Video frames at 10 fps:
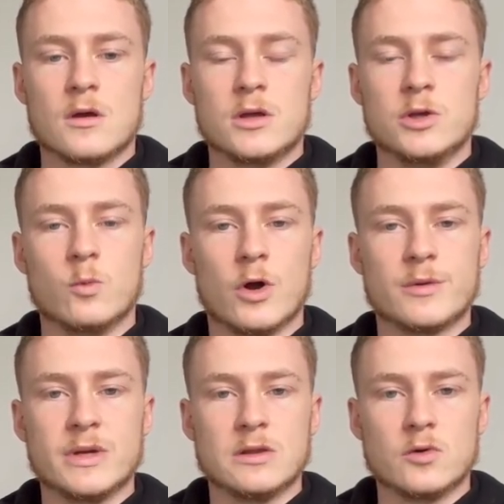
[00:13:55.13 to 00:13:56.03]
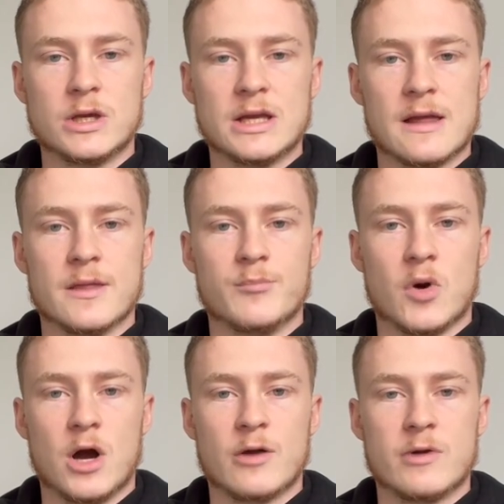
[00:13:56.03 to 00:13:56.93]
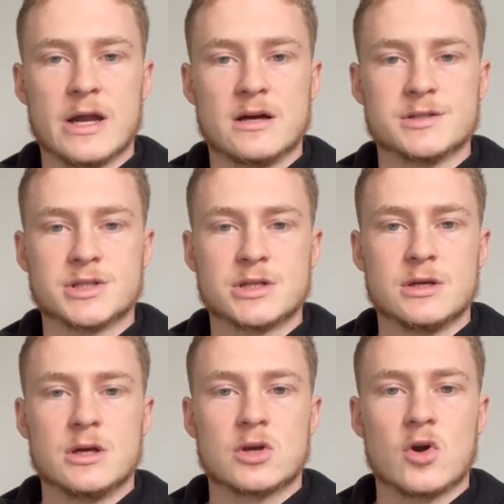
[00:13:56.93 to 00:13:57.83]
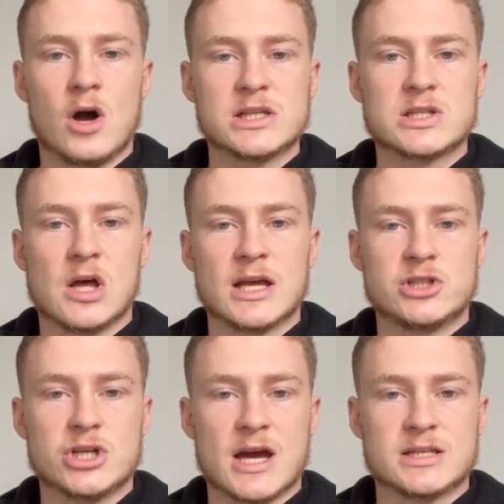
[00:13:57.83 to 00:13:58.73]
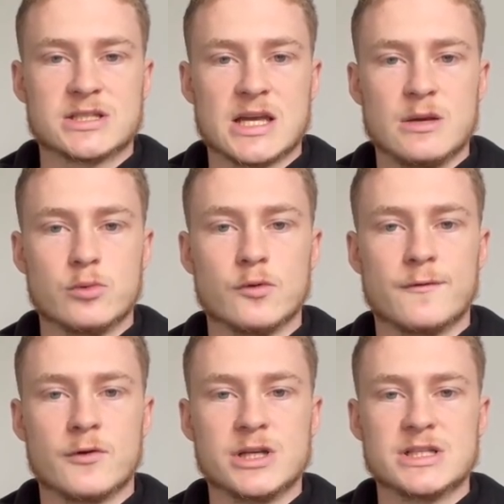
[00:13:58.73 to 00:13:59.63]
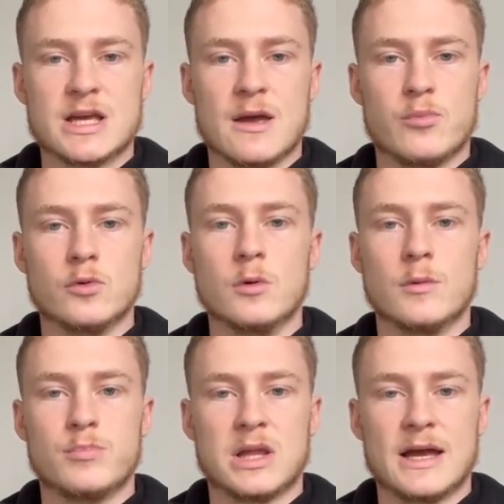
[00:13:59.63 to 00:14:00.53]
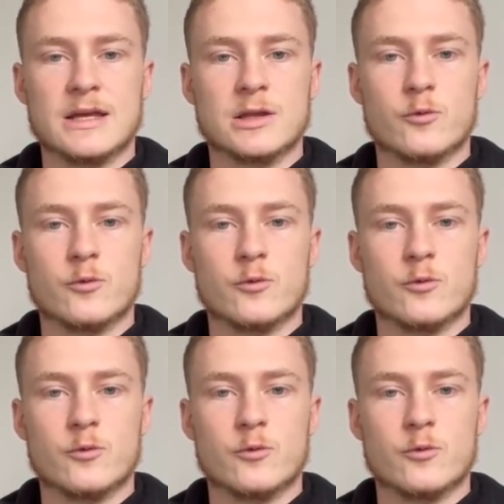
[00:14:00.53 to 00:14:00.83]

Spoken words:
you want to be looking at the buy rounds. Guys like Jack Zeeble, for example, play in the